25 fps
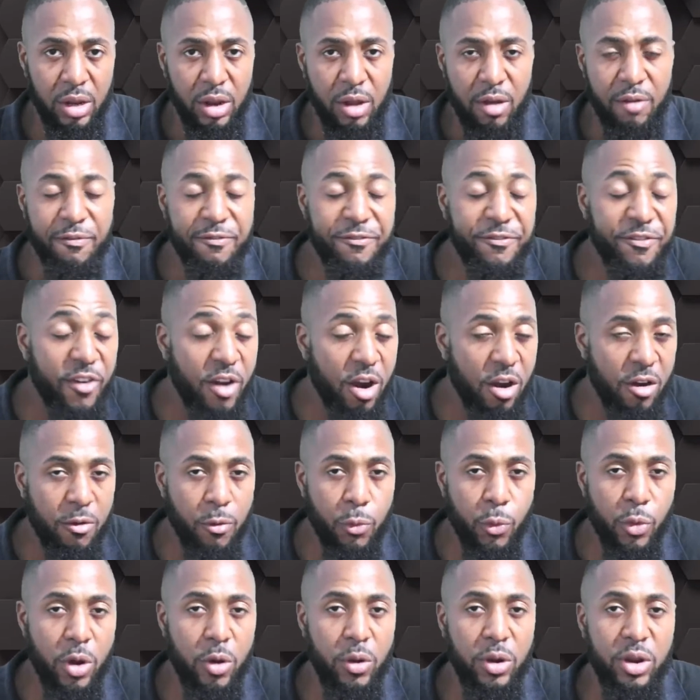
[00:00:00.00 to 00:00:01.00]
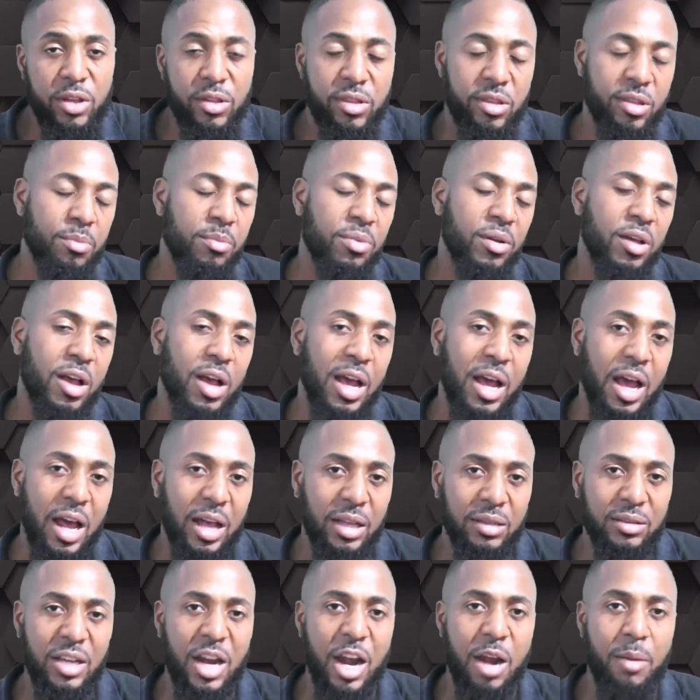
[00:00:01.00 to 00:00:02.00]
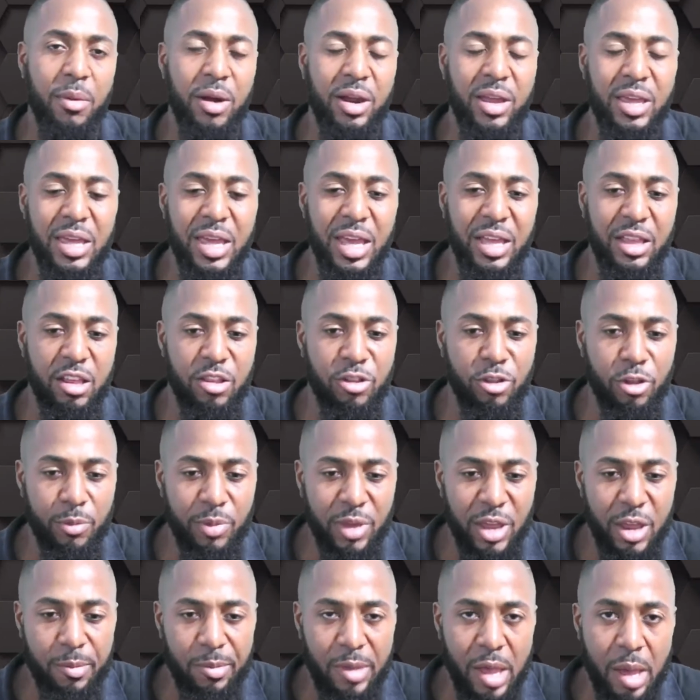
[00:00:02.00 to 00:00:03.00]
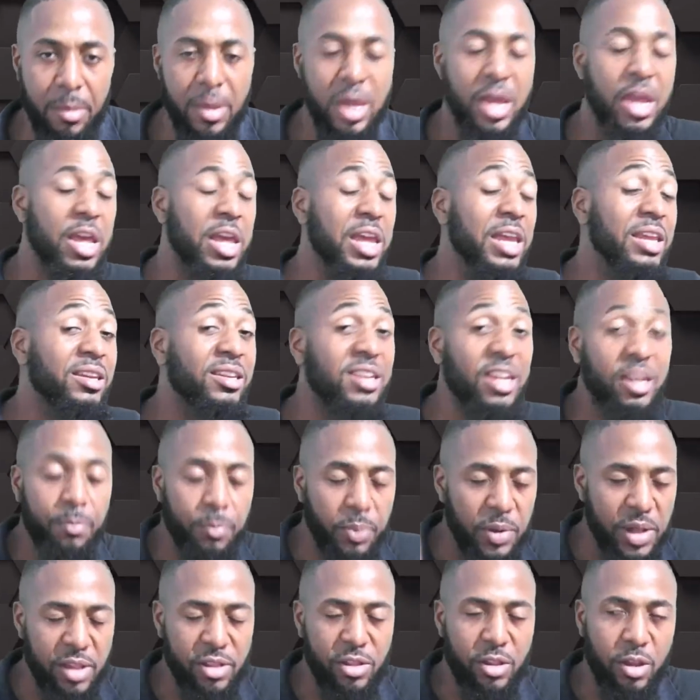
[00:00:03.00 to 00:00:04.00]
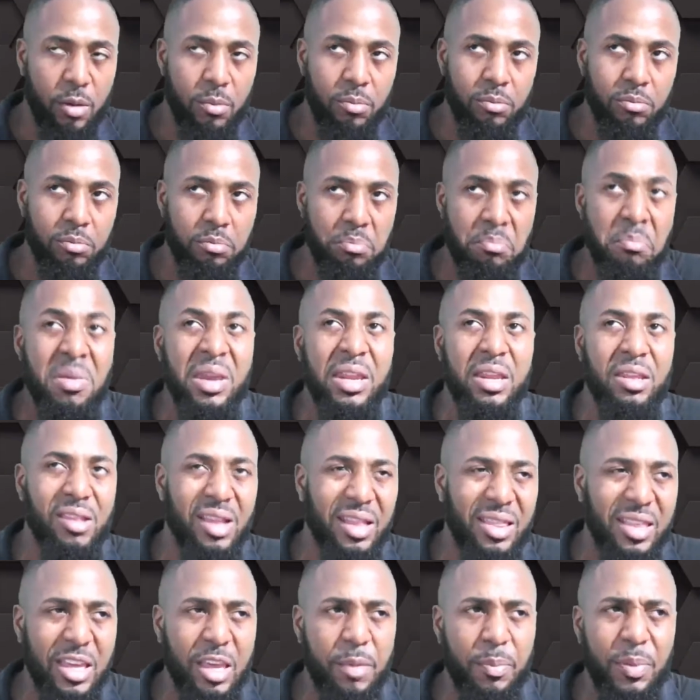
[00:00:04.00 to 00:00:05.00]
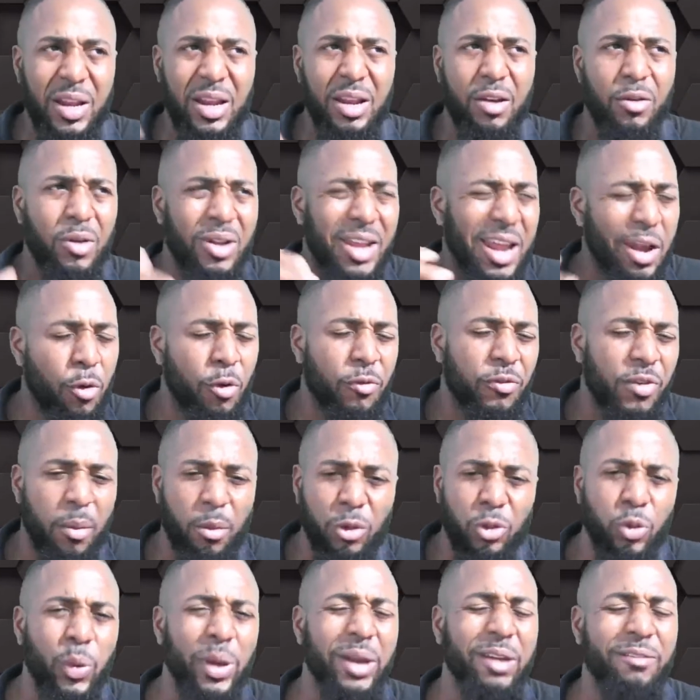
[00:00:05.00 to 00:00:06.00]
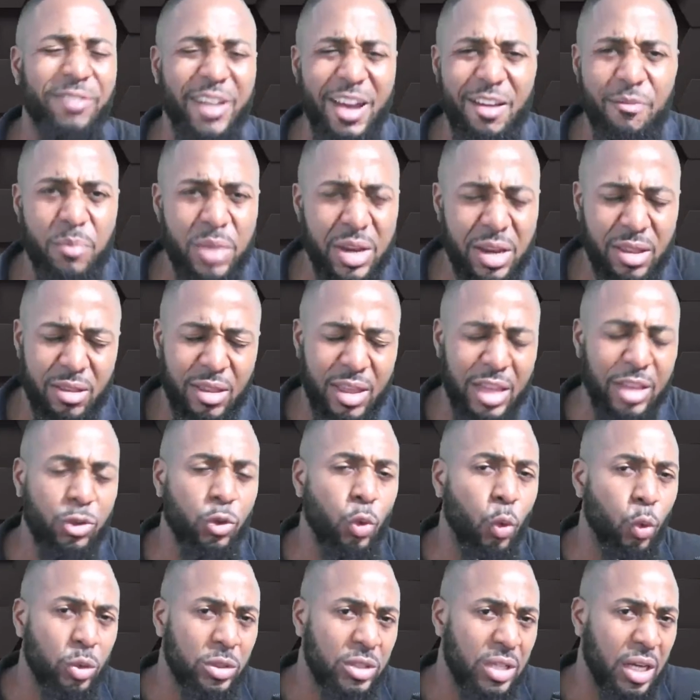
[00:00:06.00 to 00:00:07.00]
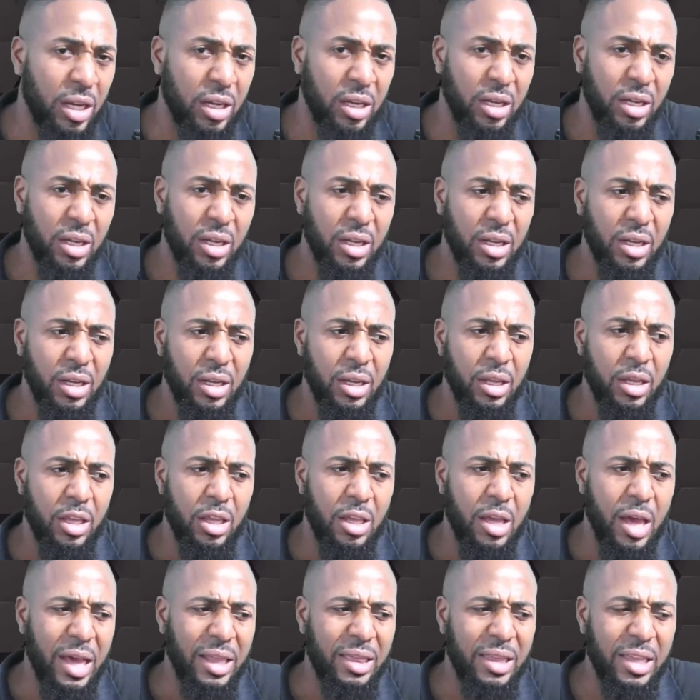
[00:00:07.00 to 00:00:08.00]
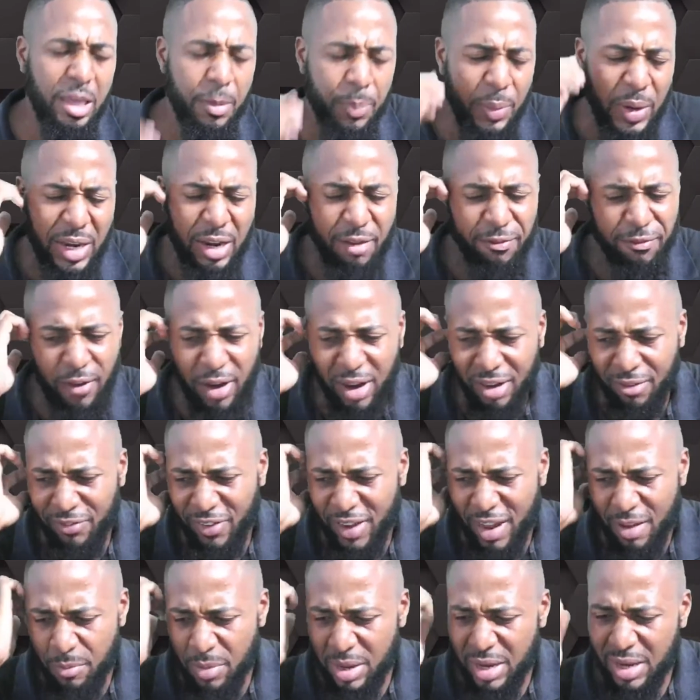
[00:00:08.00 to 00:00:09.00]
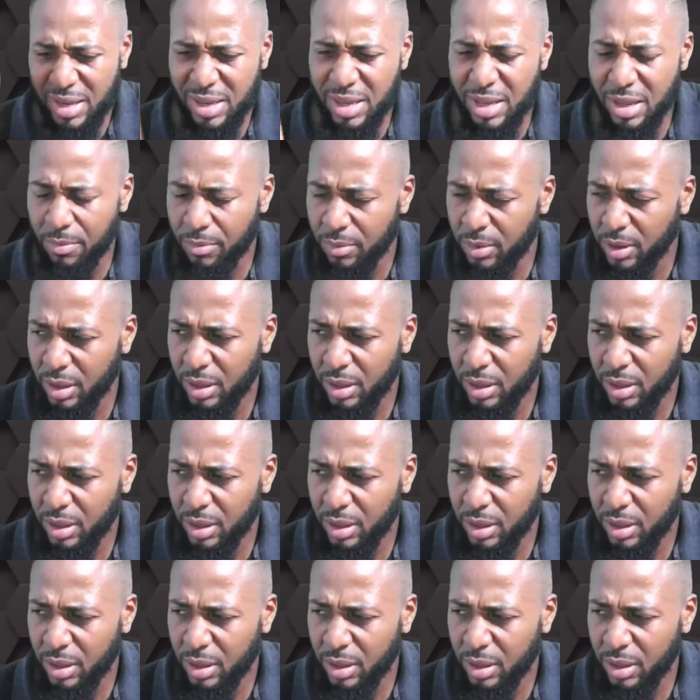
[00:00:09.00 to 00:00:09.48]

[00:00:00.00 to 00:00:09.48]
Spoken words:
Very rarely you see Tyreek Magee getting some game time. He did play some minutes. I think he played like roughly about 25 minutes in total. I think he played a 45-minute game.